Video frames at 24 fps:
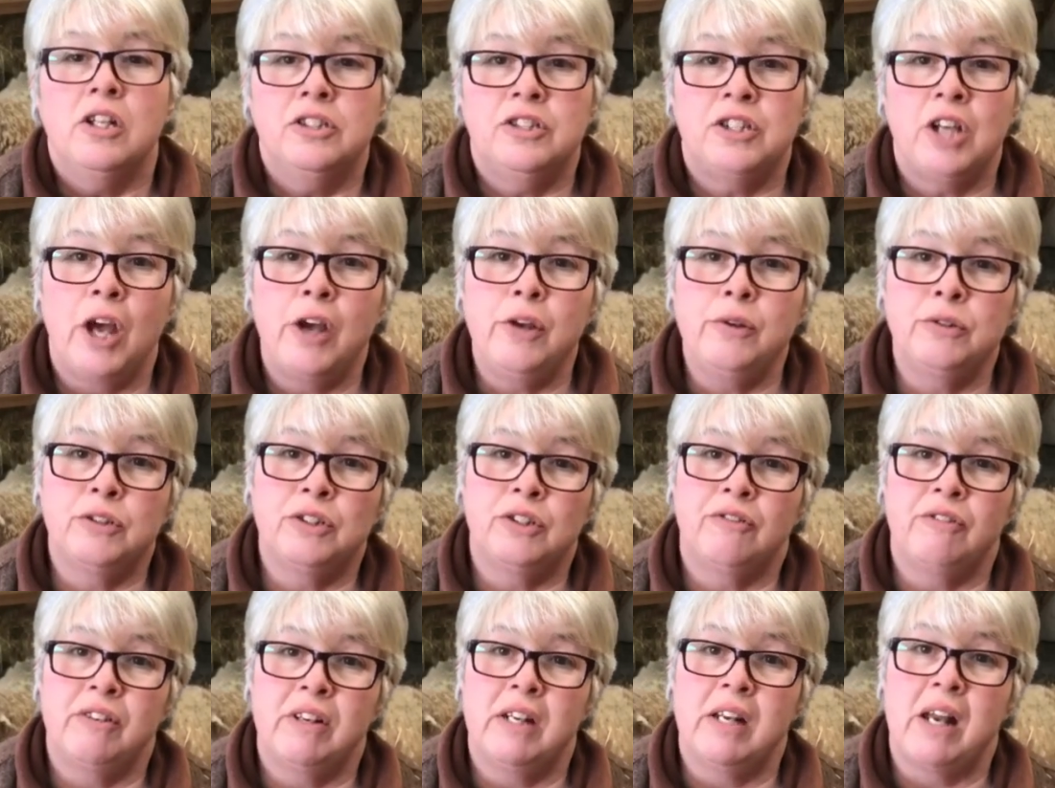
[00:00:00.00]
Toes
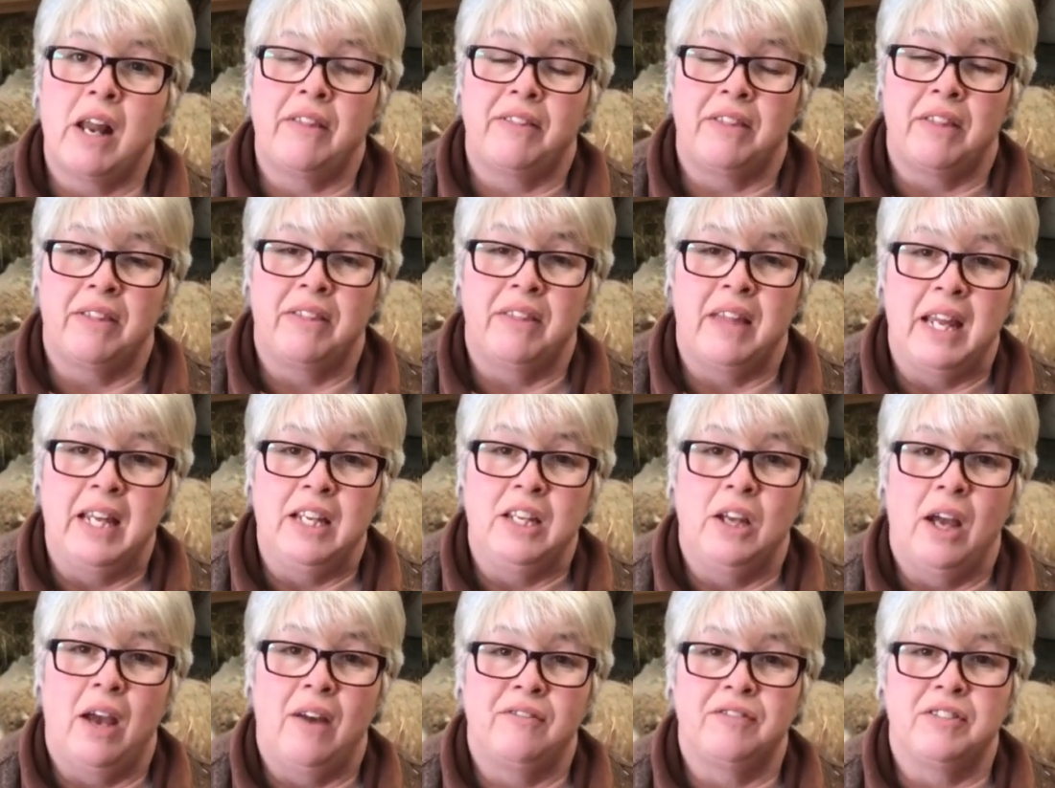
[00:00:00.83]
are another thing
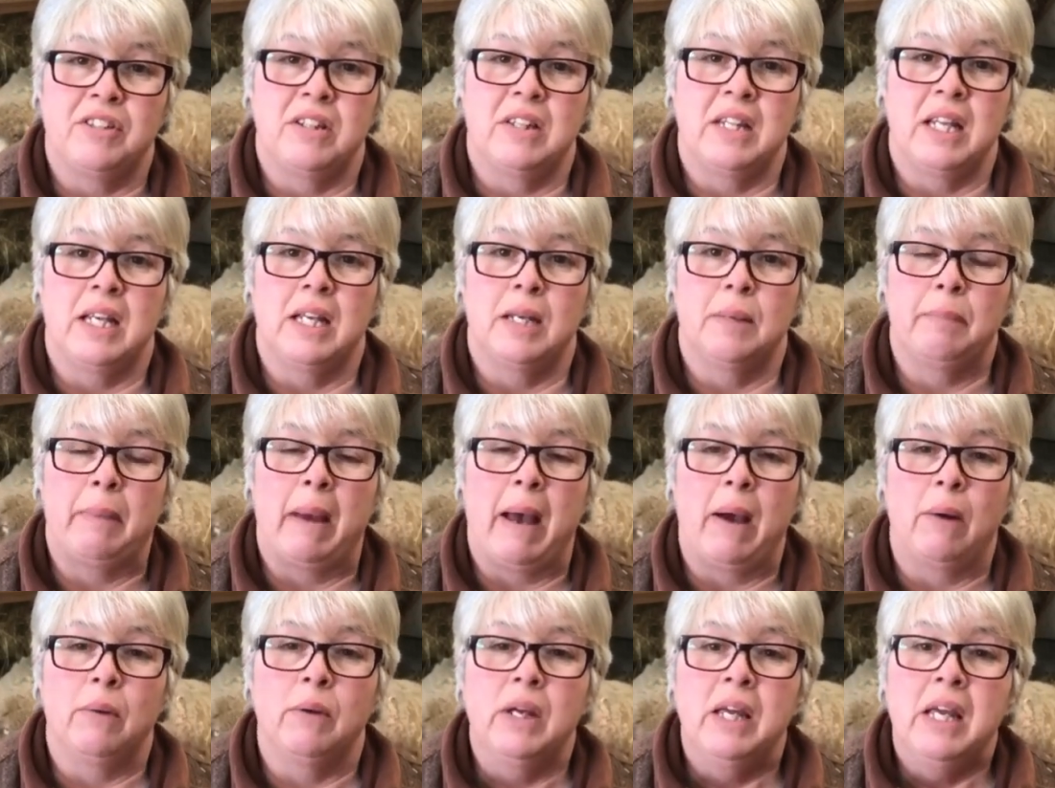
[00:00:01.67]
you have to think
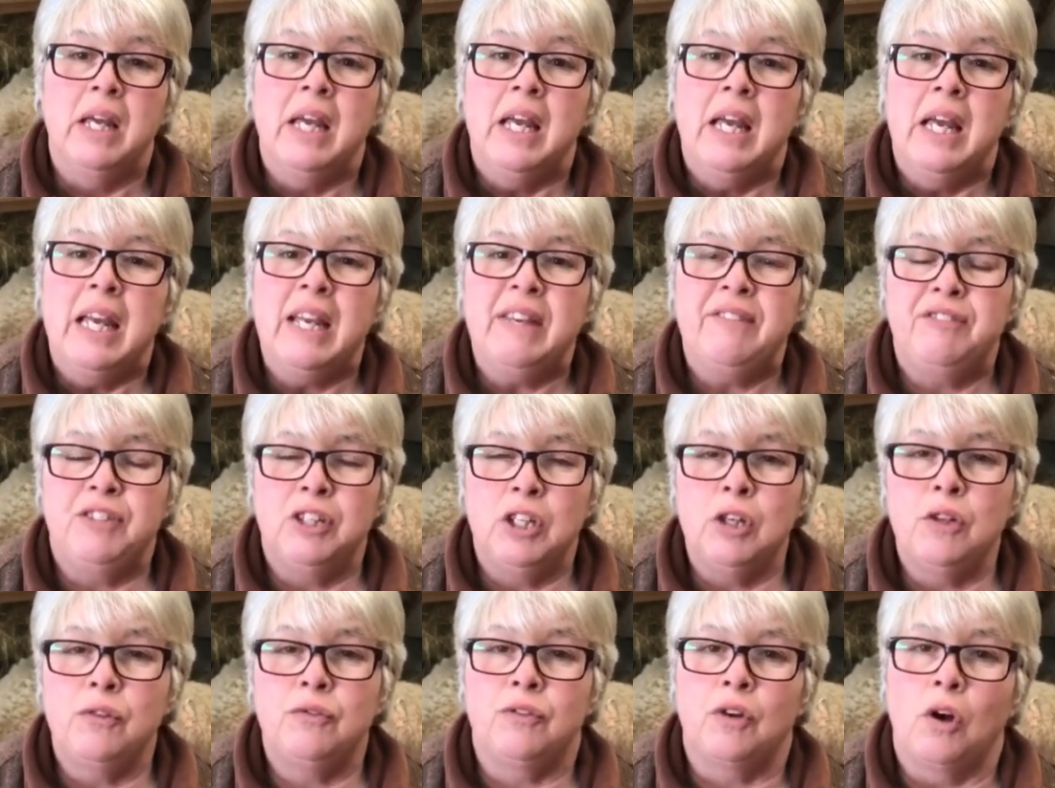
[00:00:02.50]
about. If
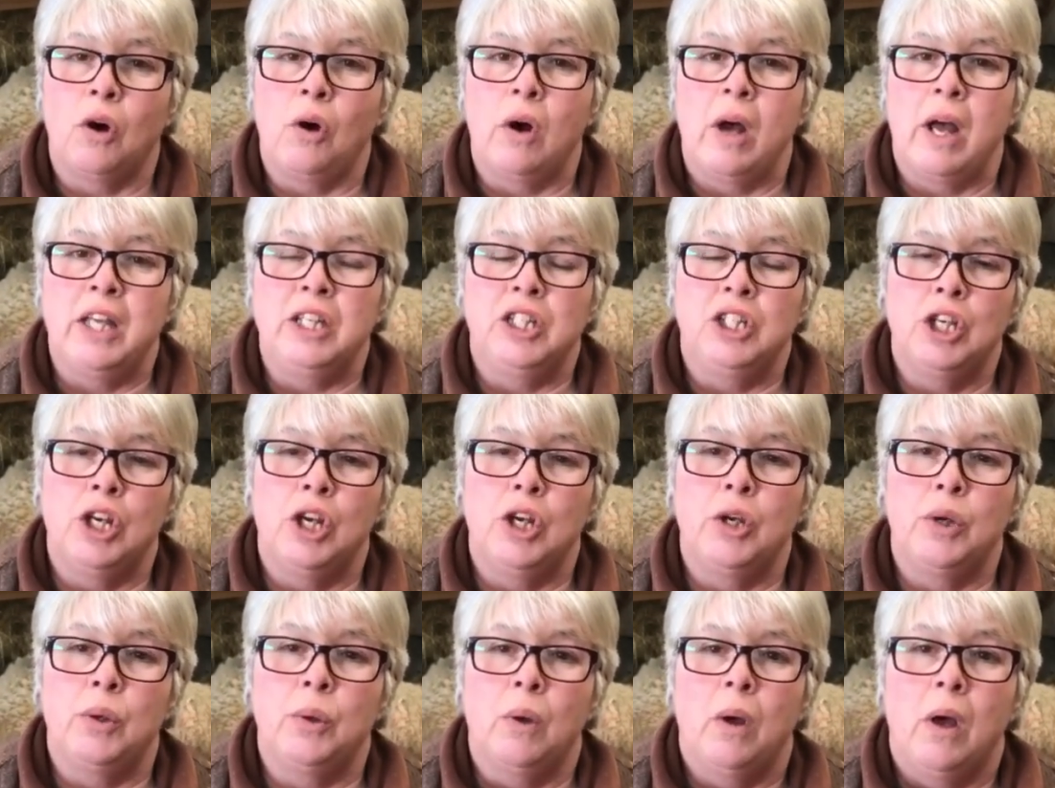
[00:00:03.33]
you've got a
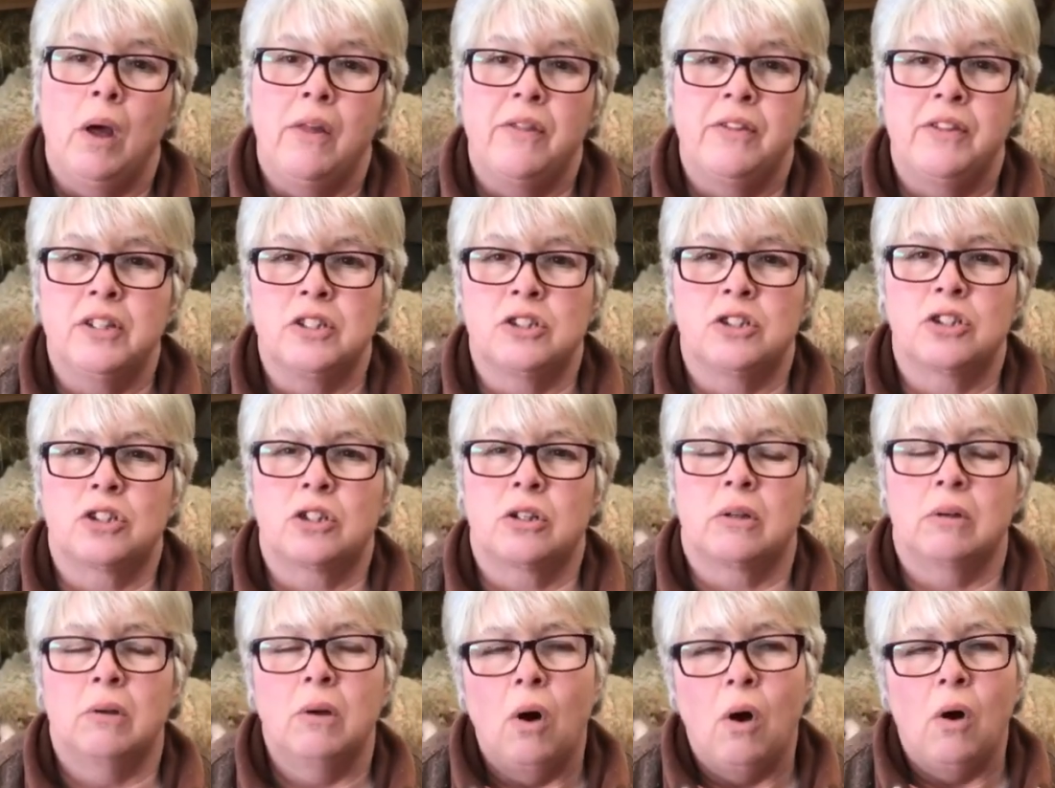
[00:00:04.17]
ewe that's
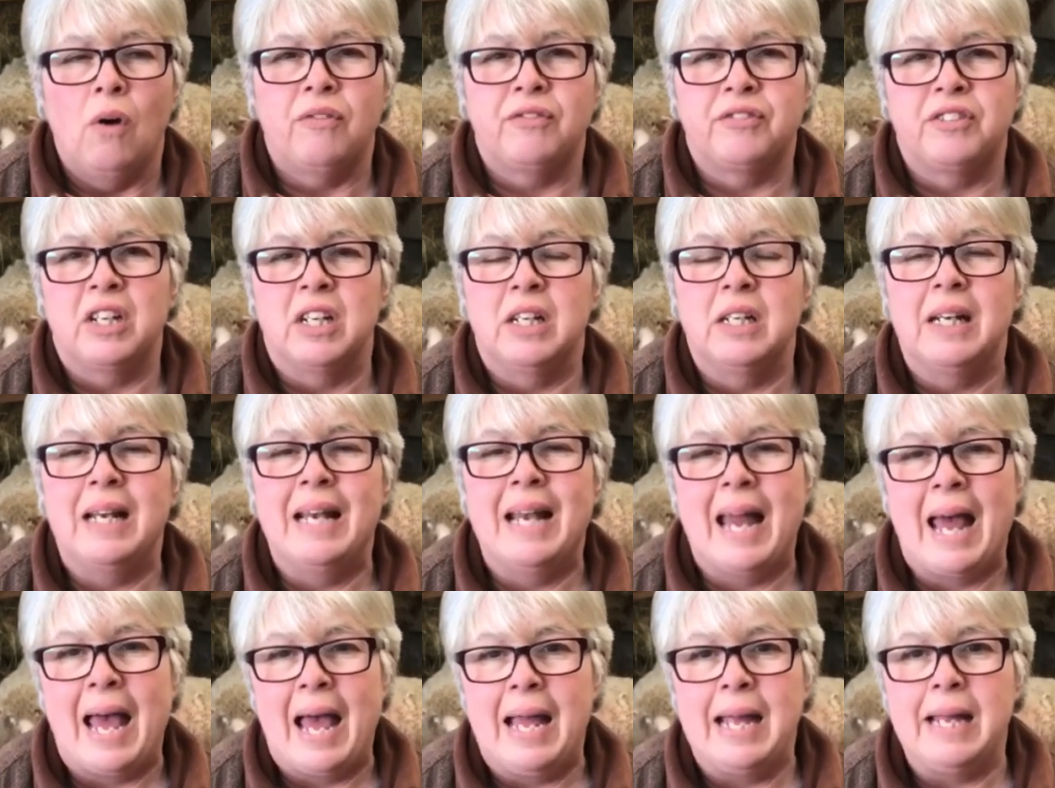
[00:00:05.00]

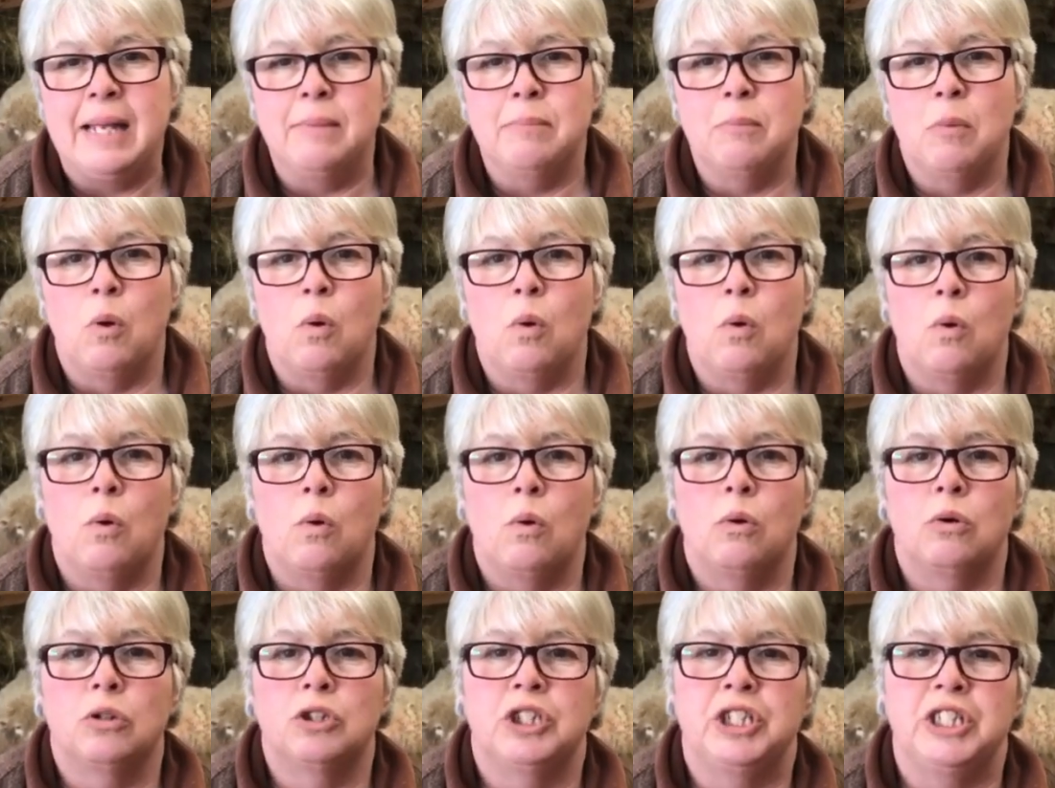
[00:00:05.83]
often lame
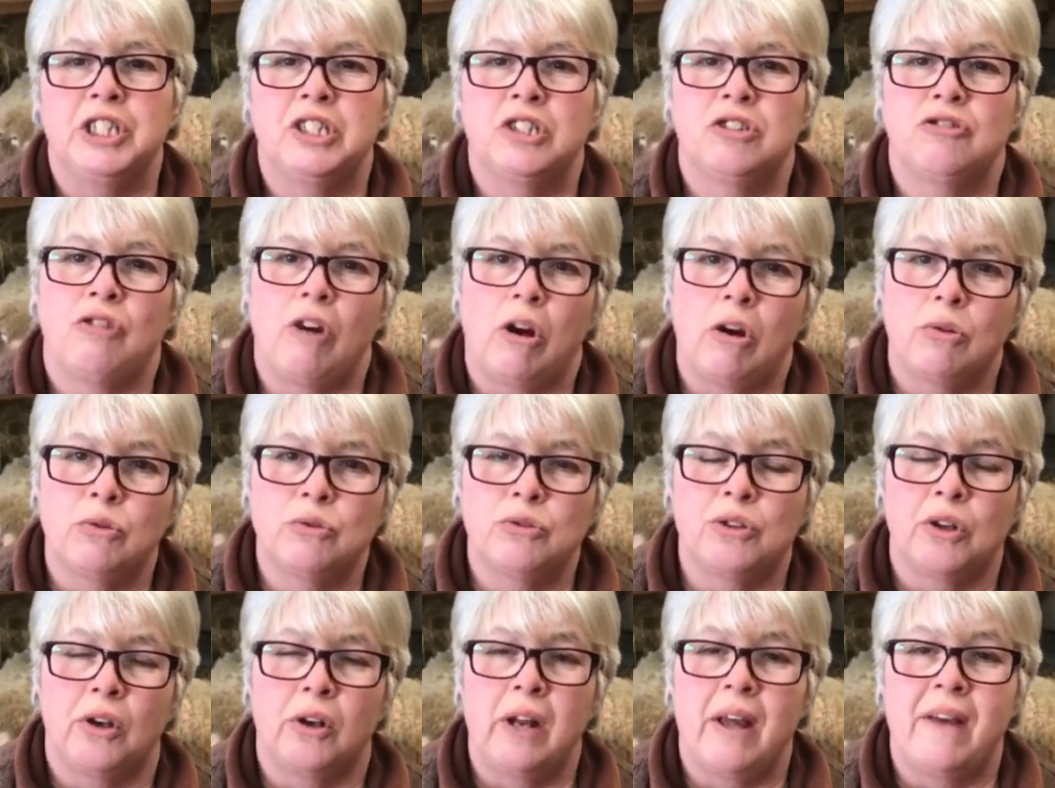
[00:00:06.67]
or she
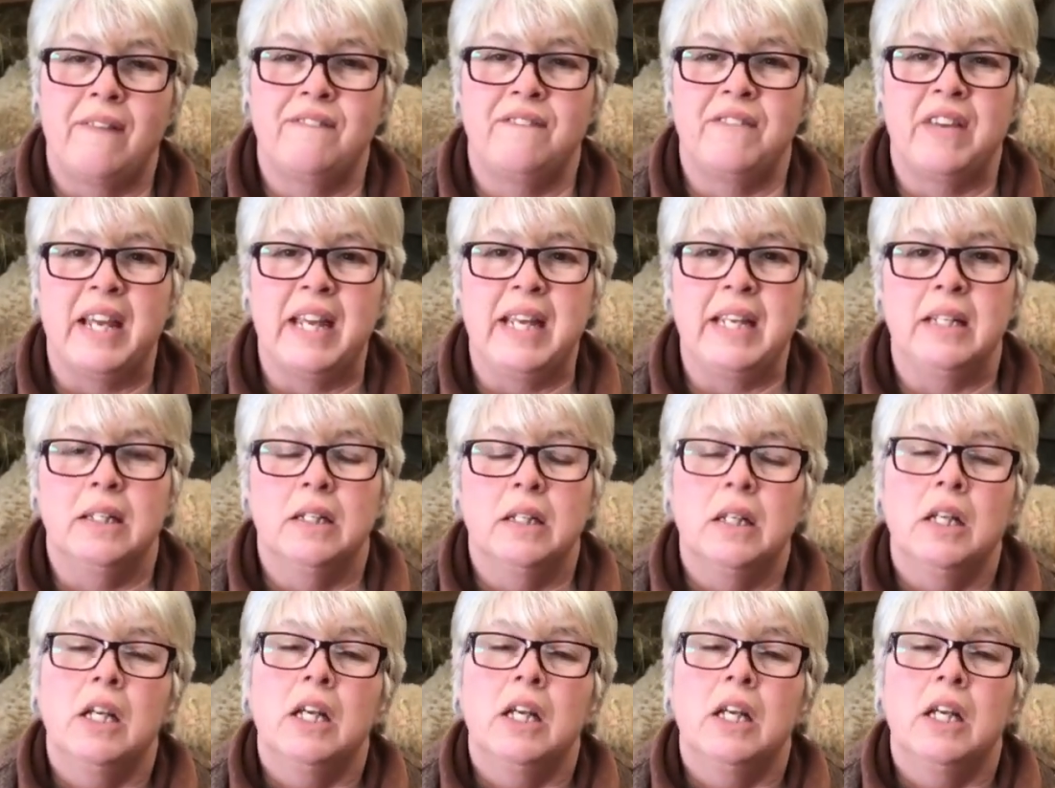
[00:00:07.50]
struggles on her feet,